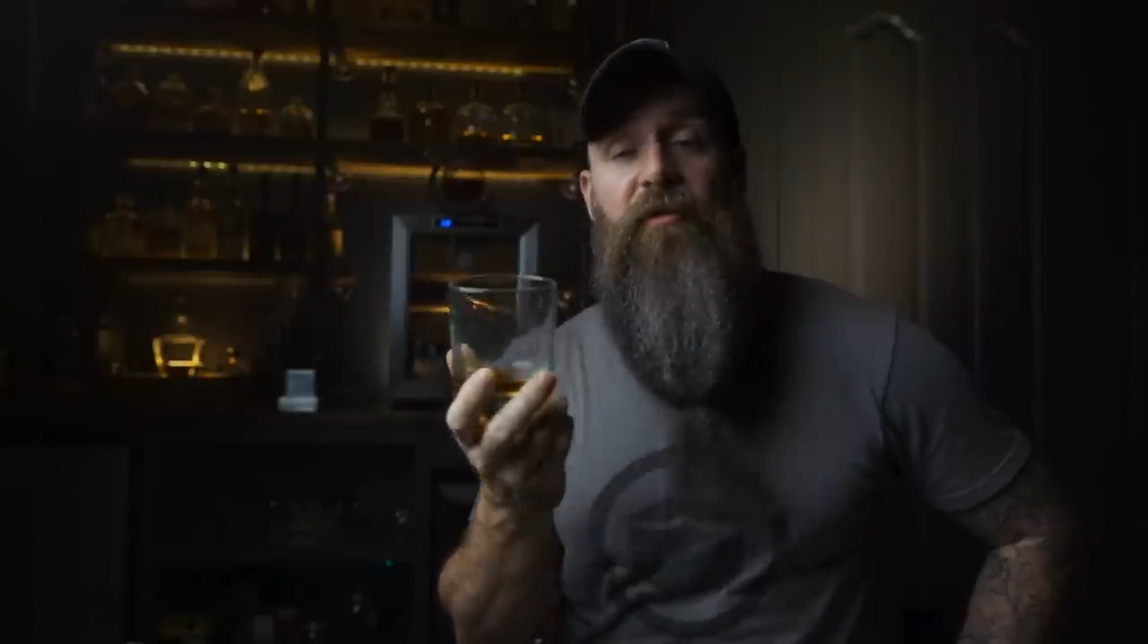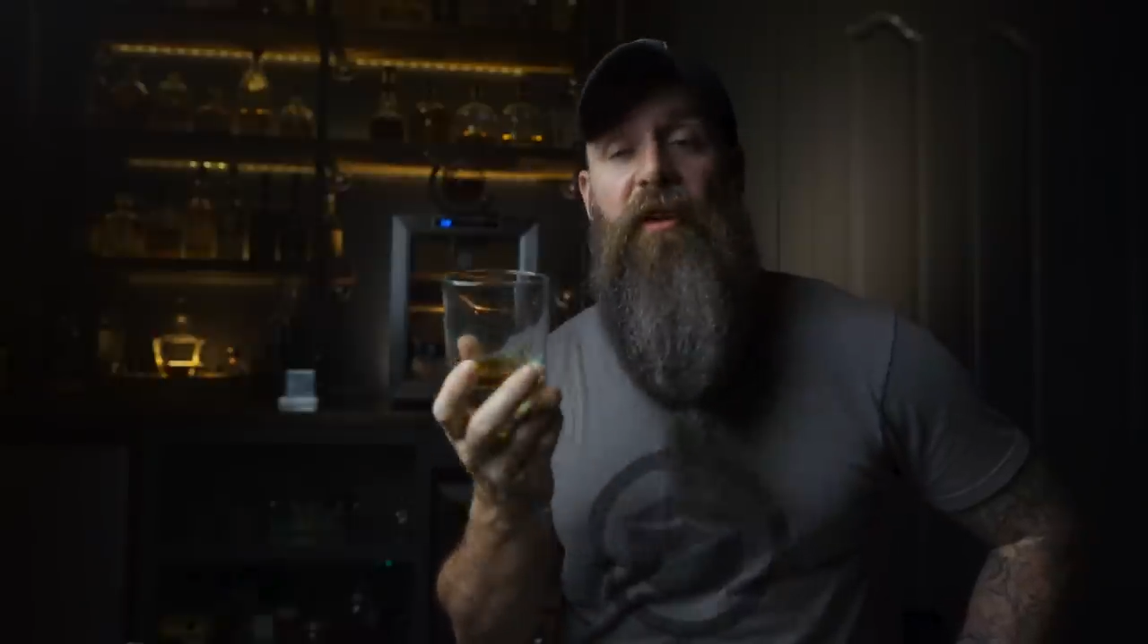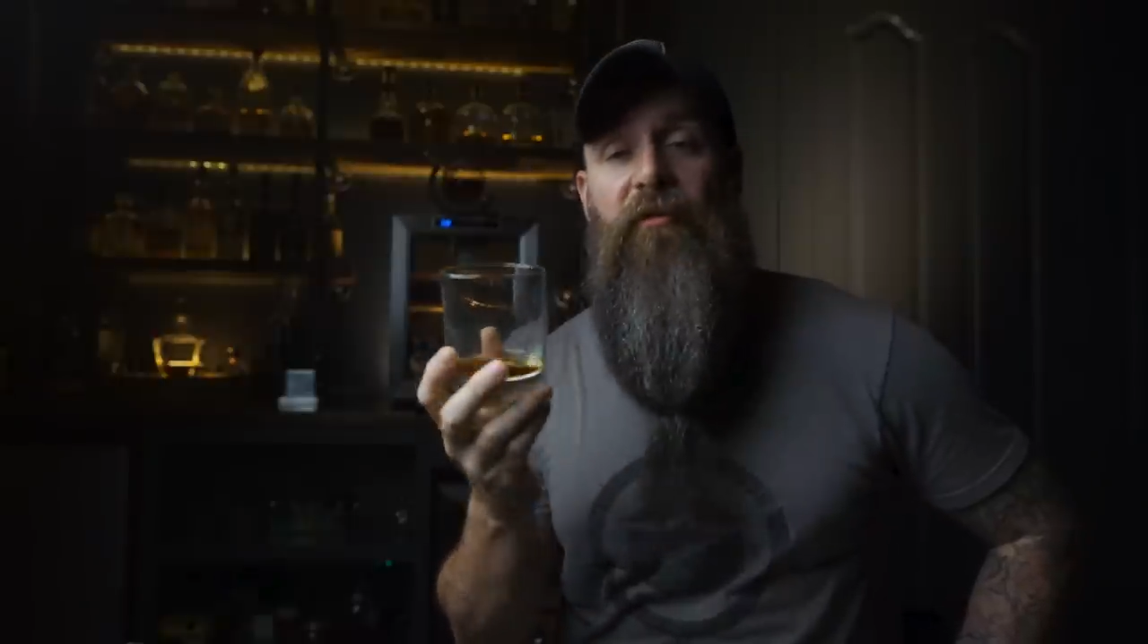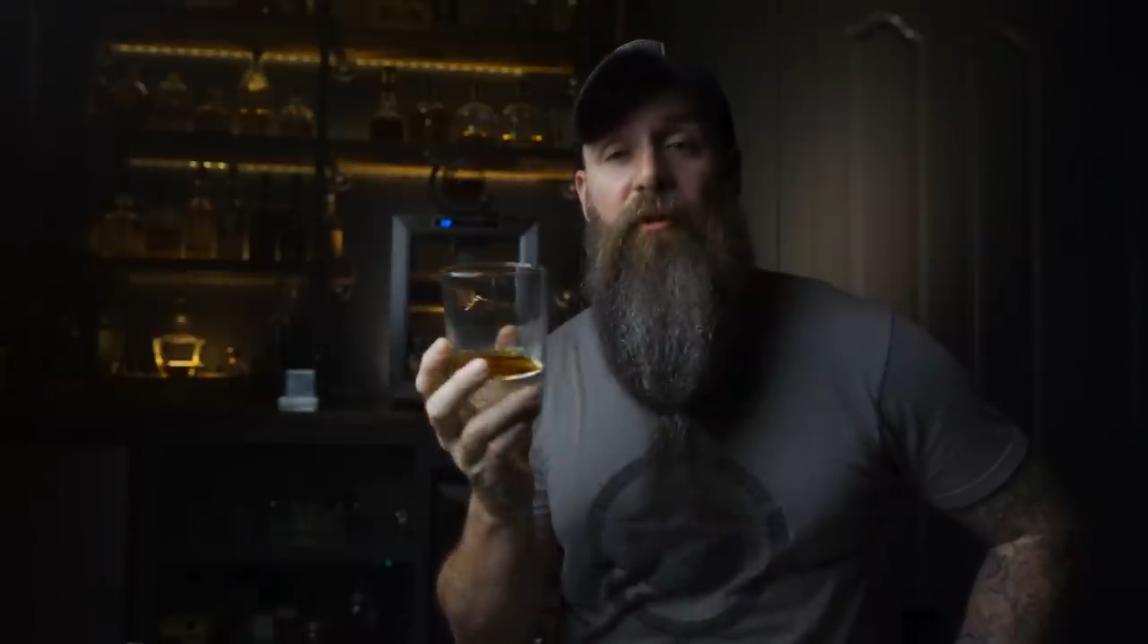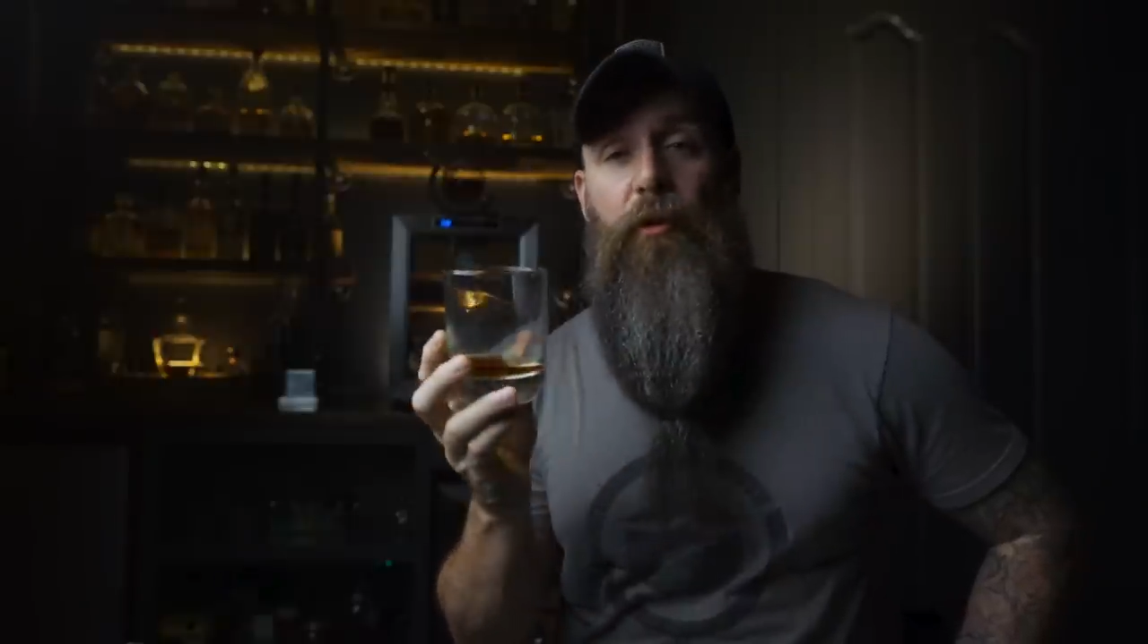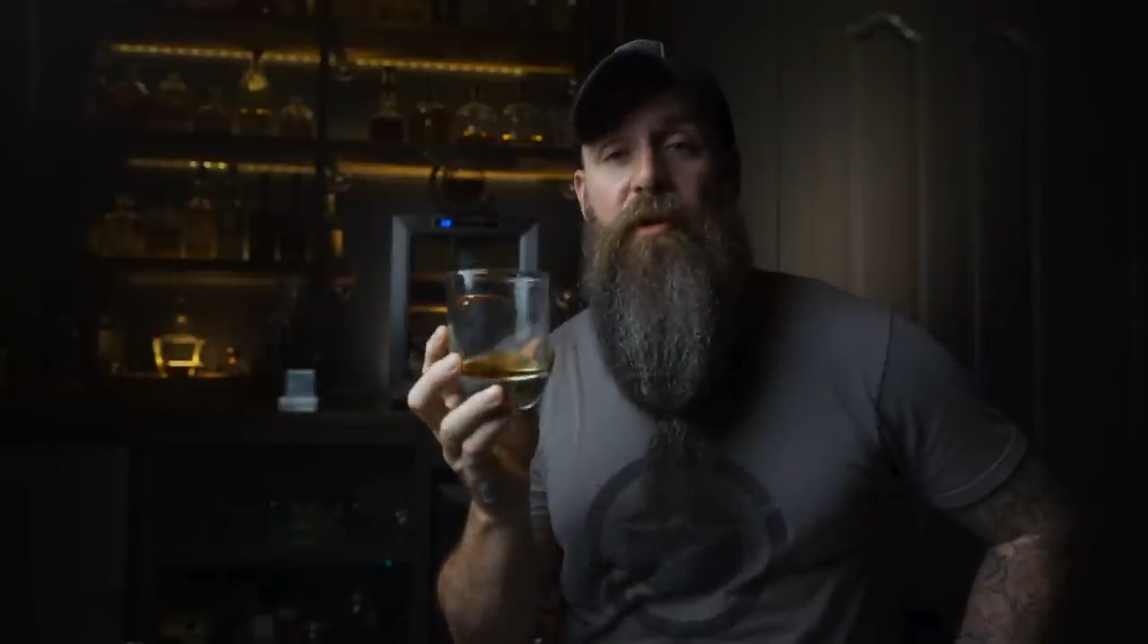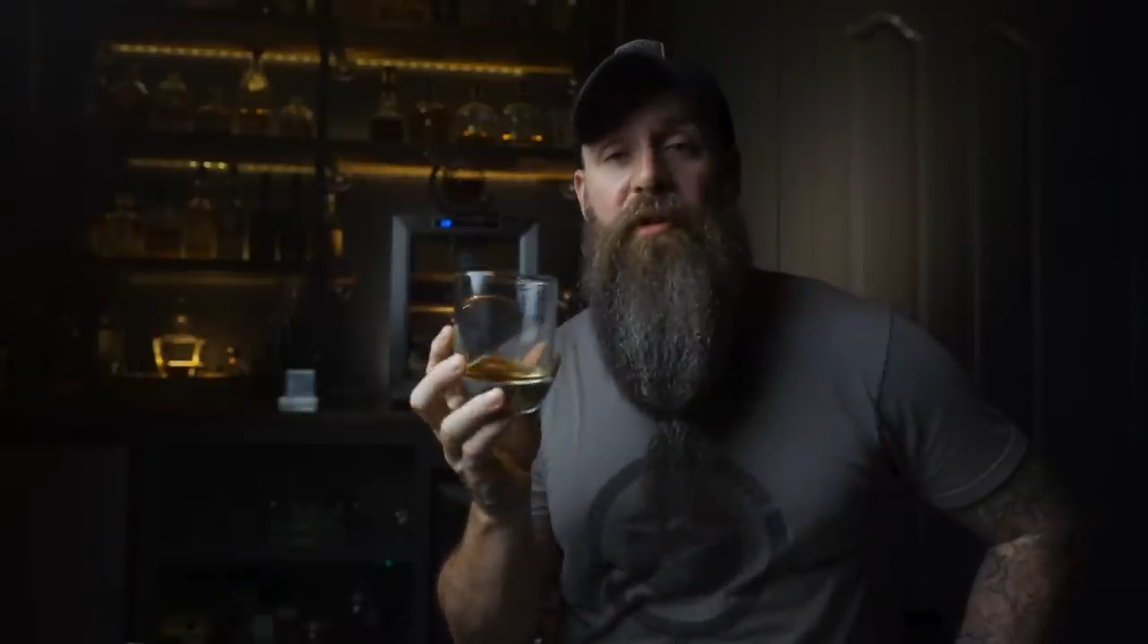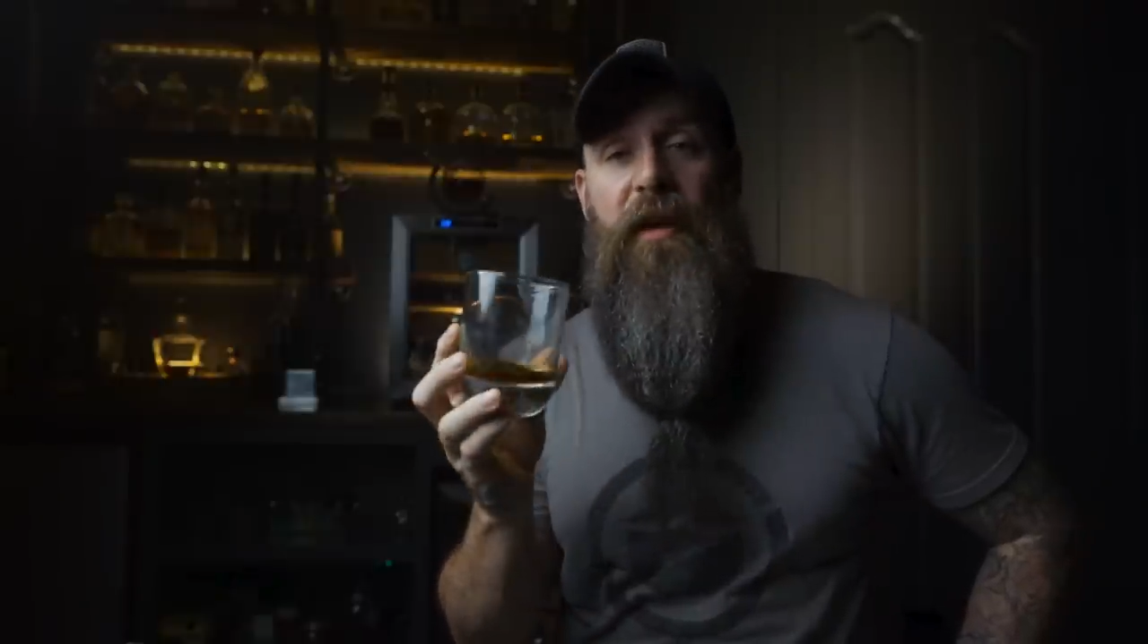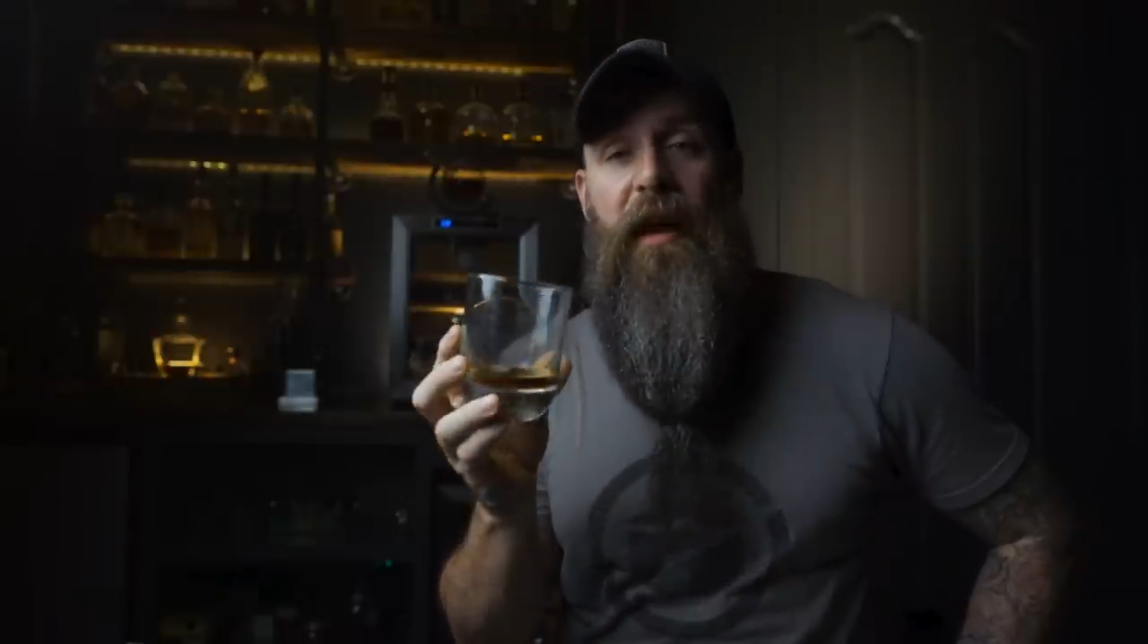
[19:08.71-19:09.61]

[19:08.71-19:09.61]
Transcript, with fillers: of our fluids